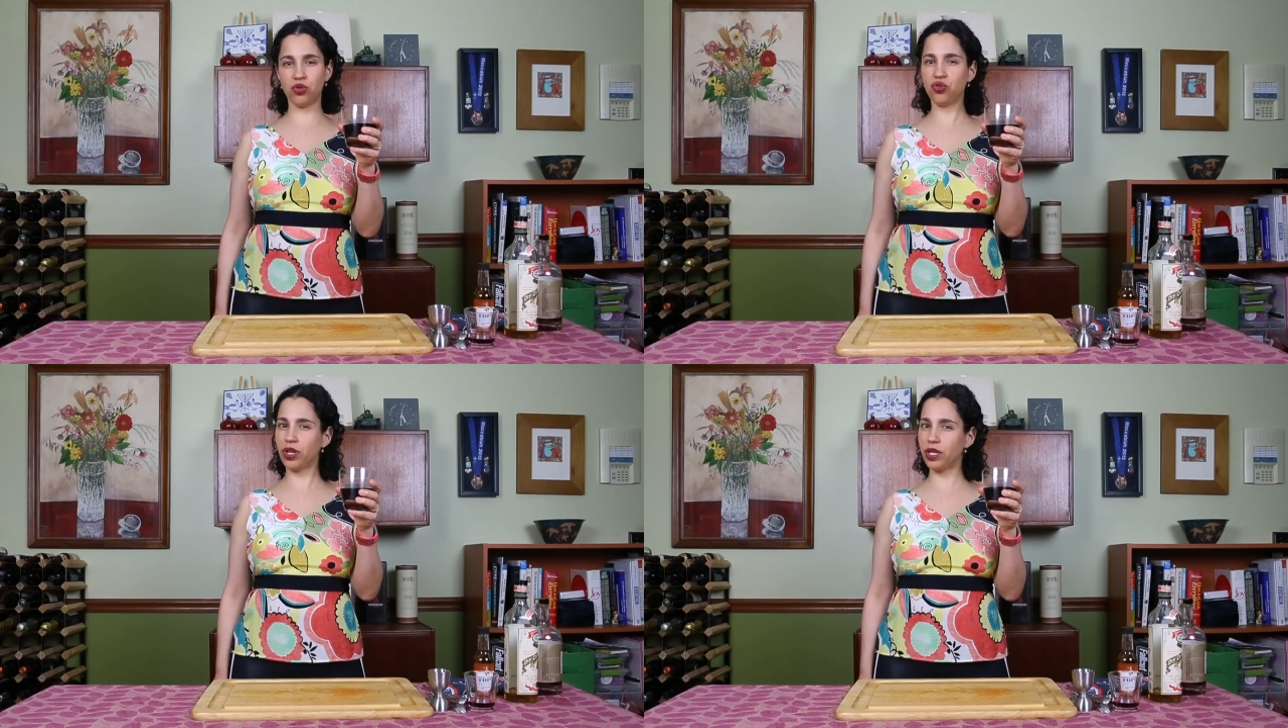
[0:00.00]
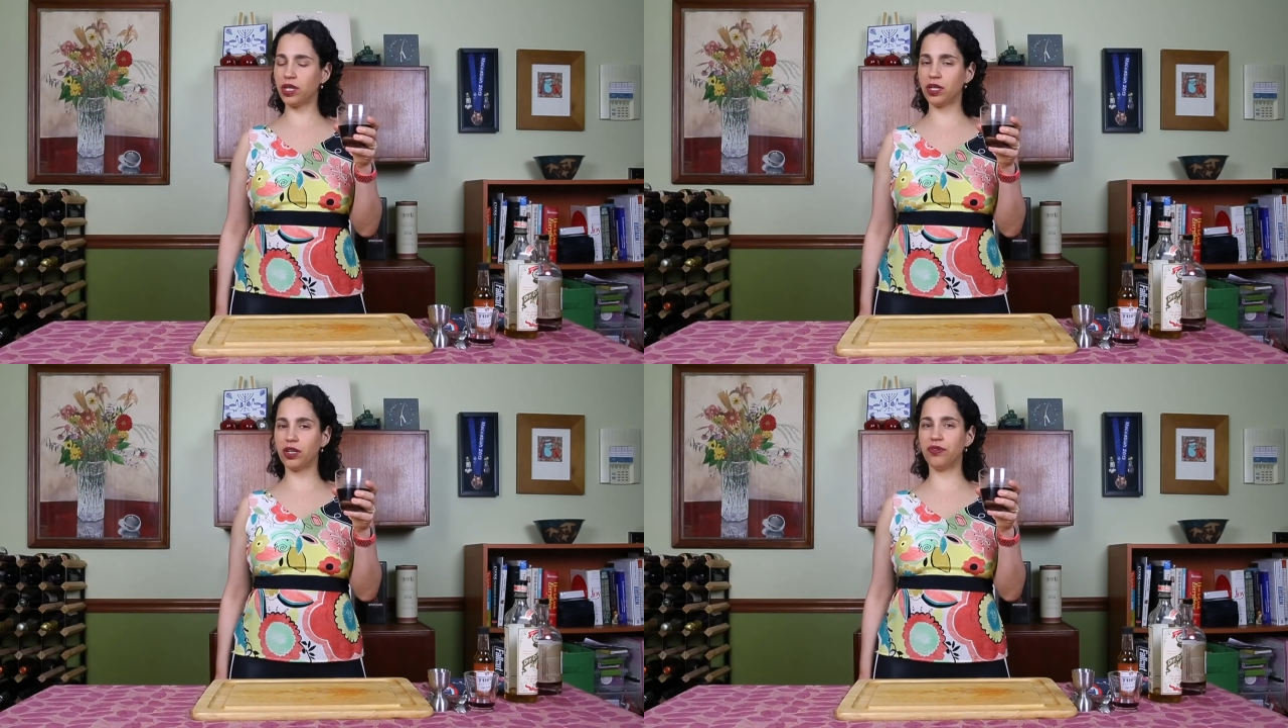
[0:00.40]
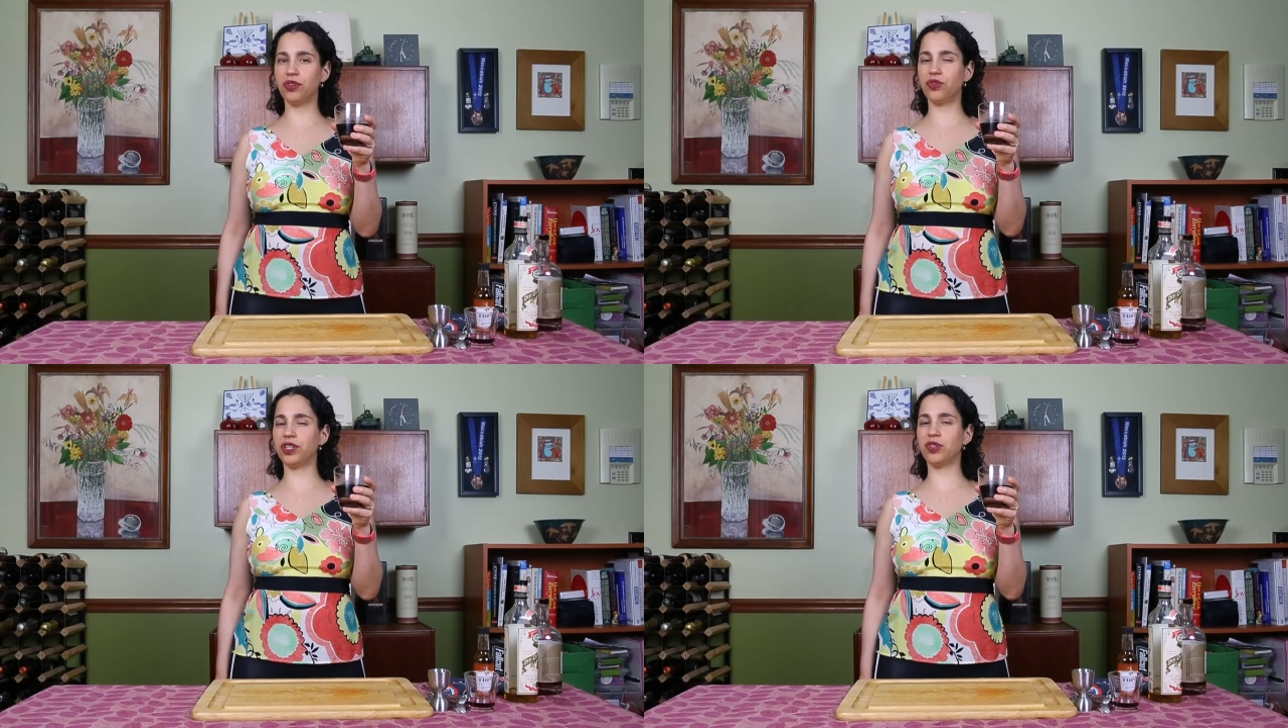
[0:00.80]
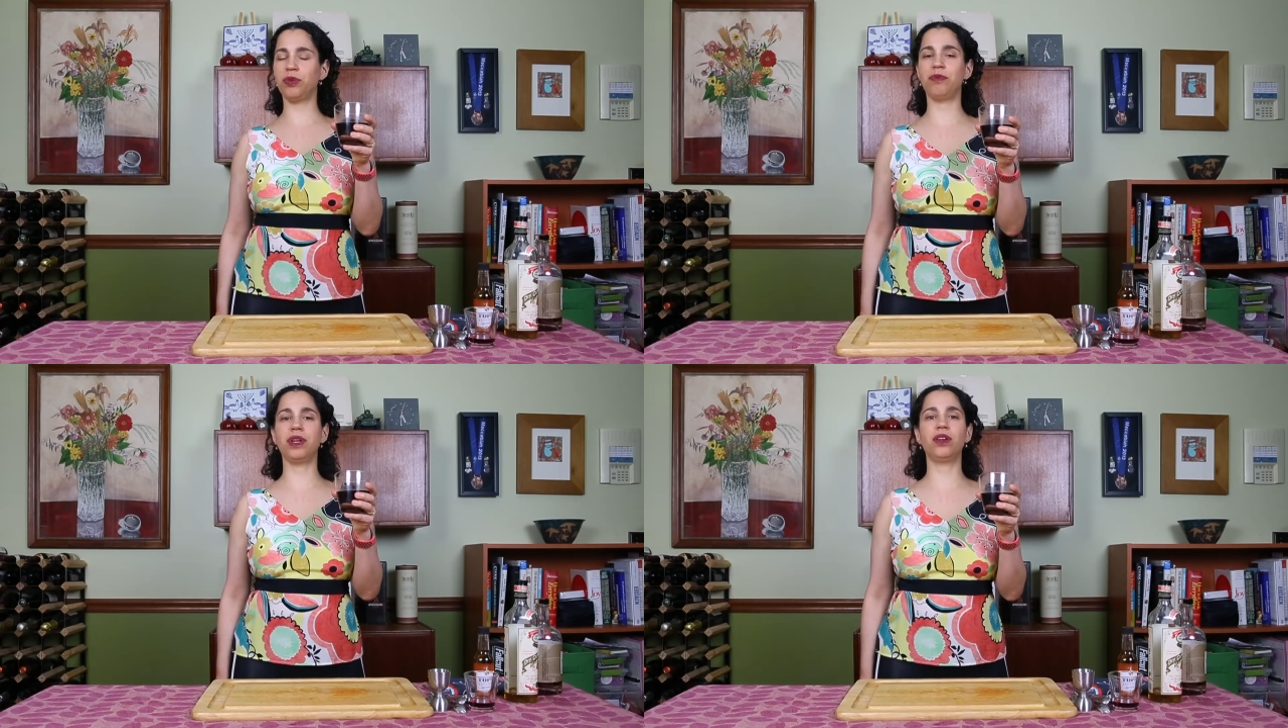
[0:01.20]
drink of the drinks
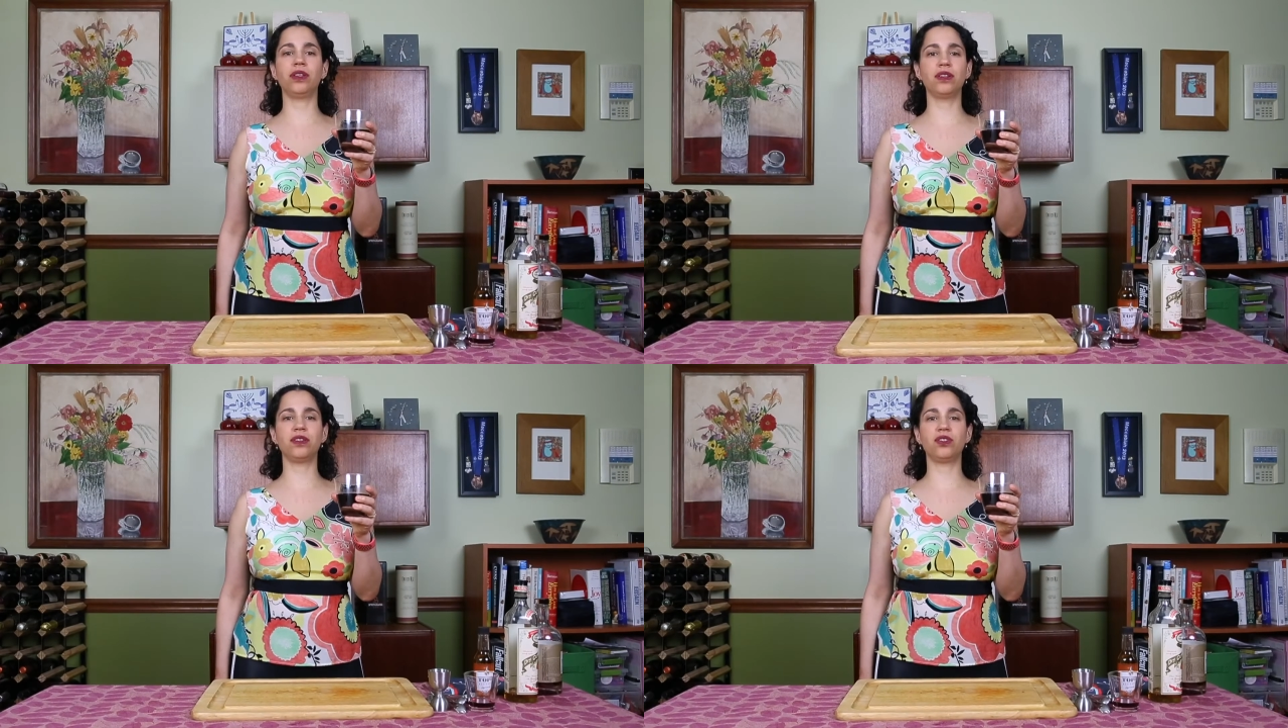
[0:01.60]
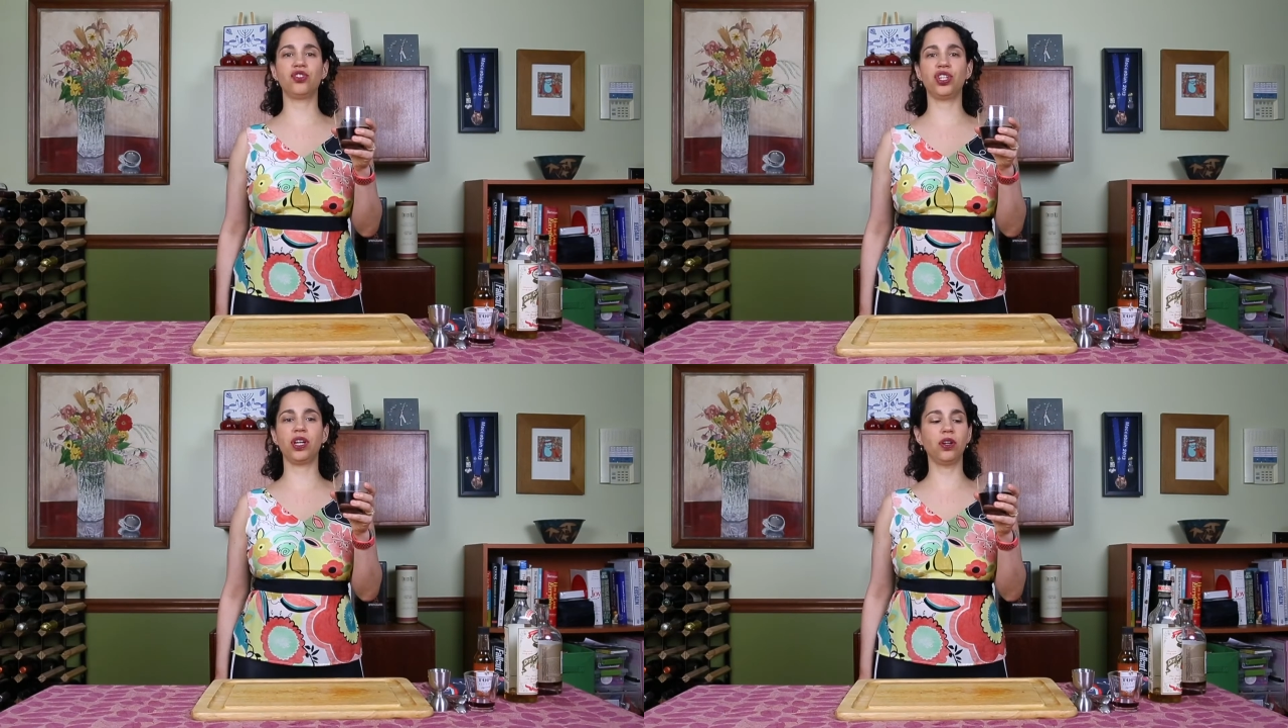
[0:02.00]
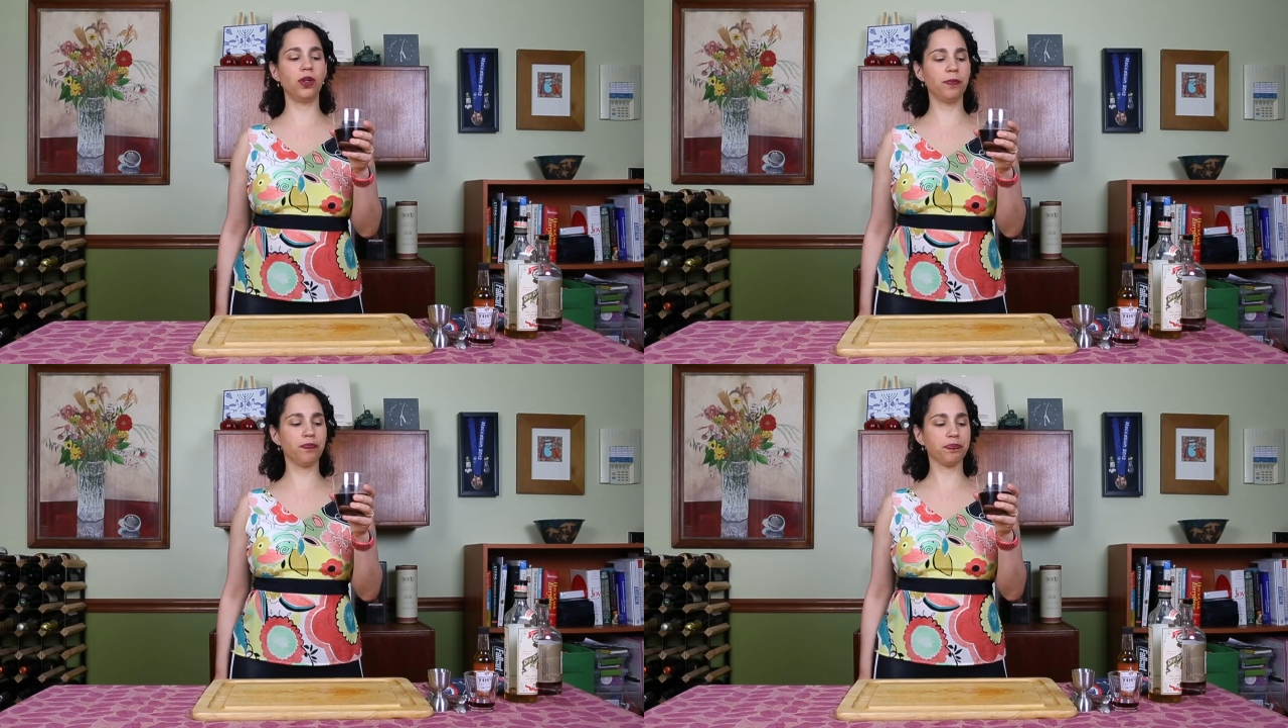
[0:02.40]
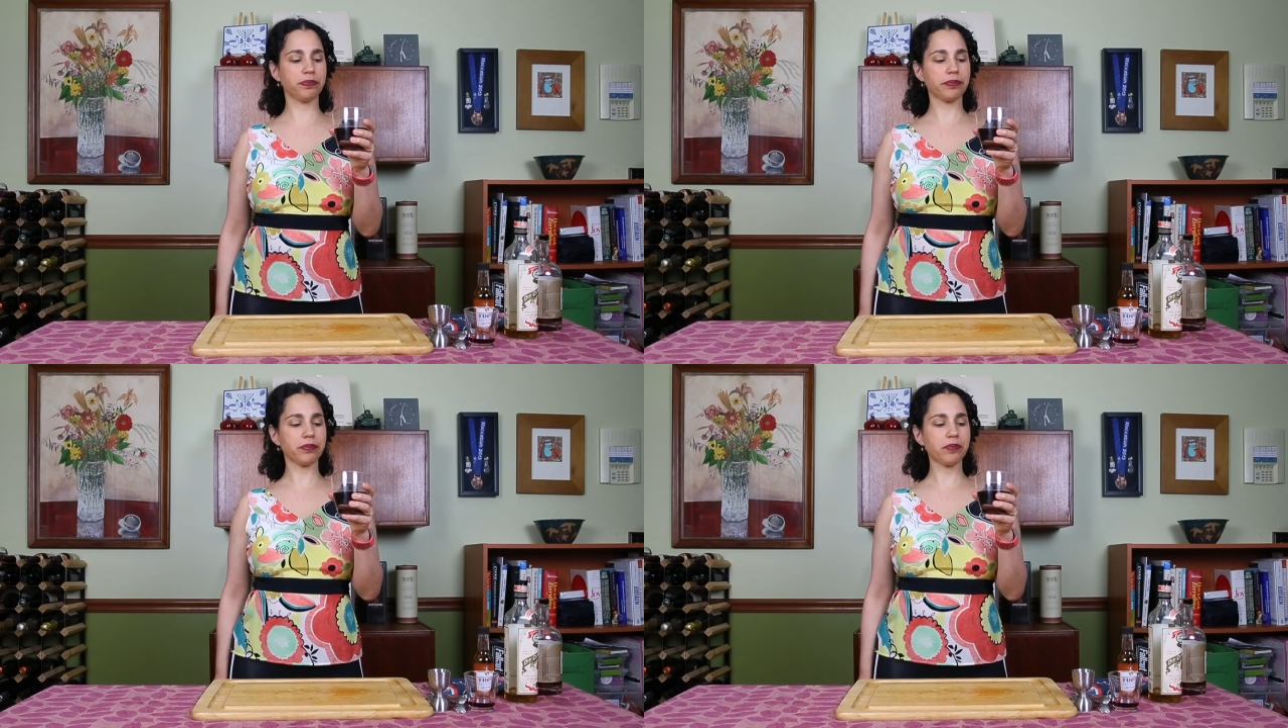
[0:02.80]
we've made on this channel.
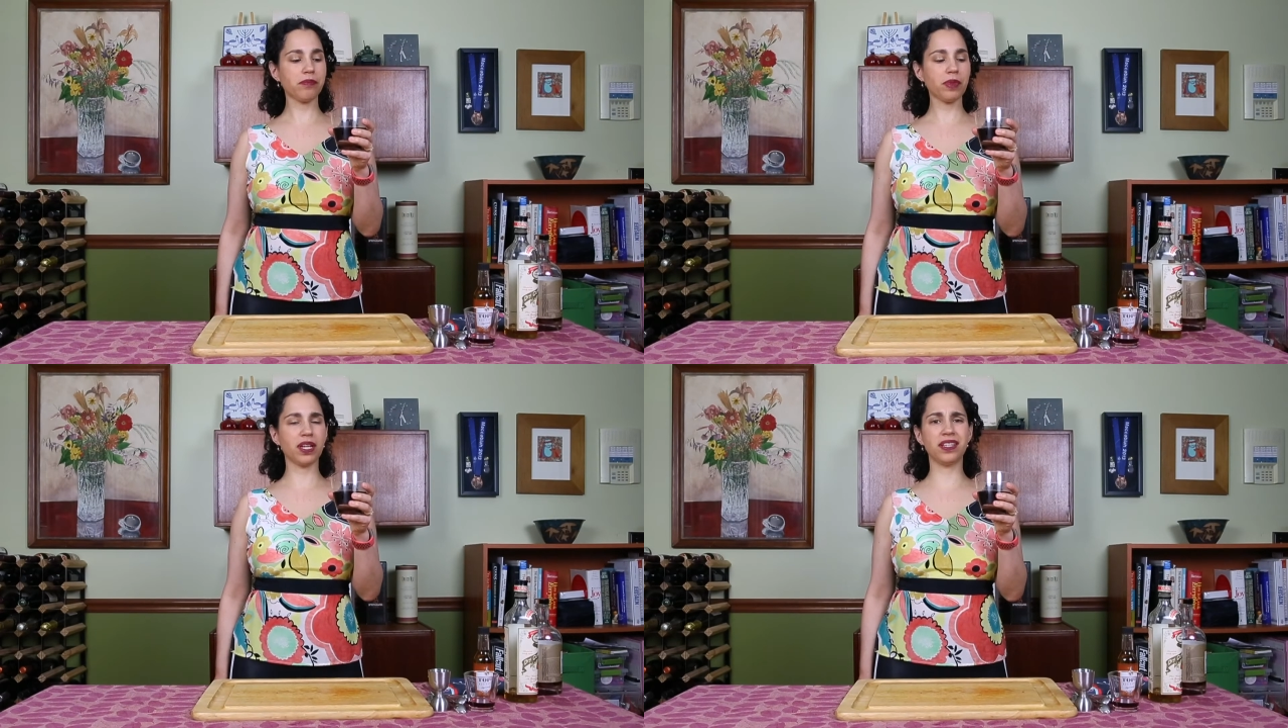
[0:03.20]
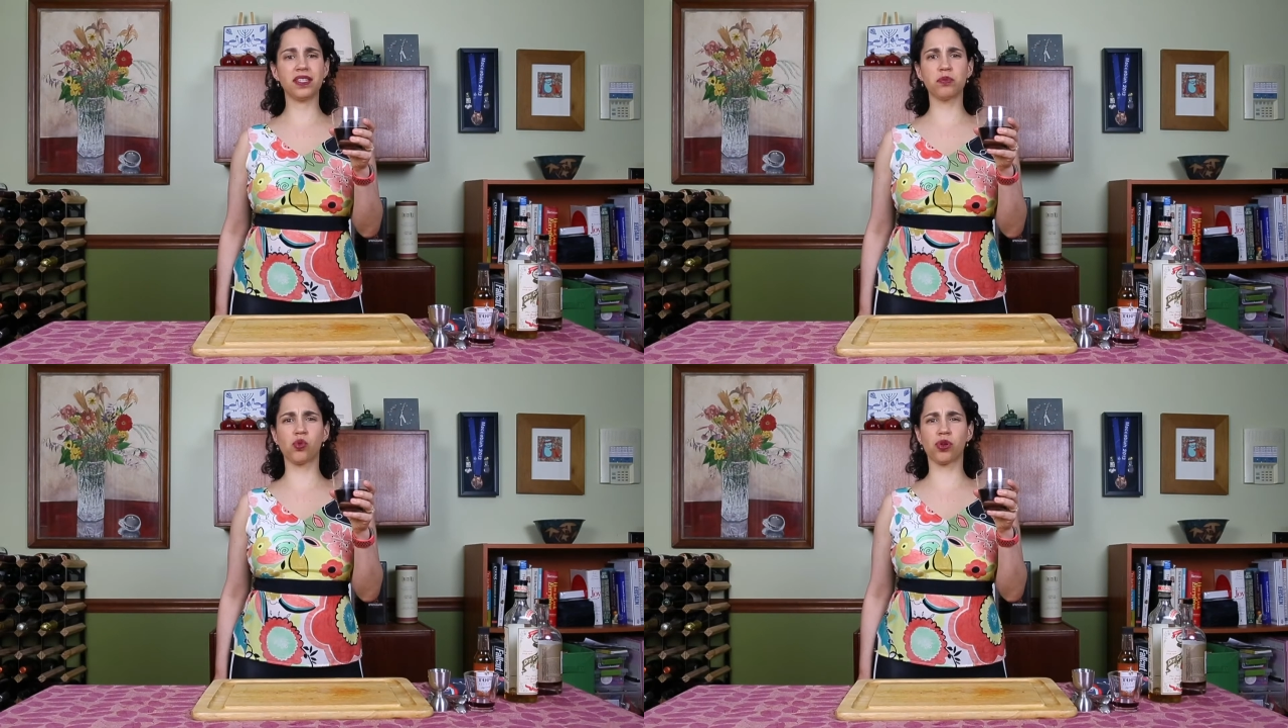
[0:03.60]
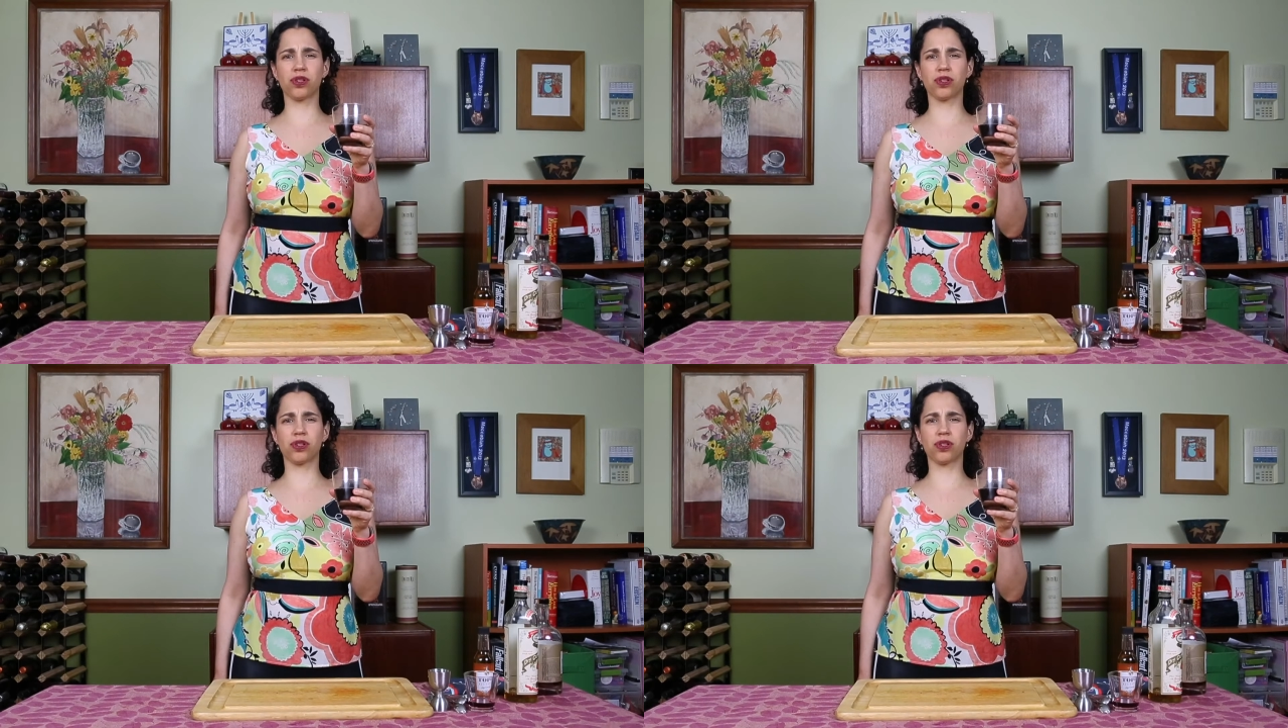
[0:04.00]
It's more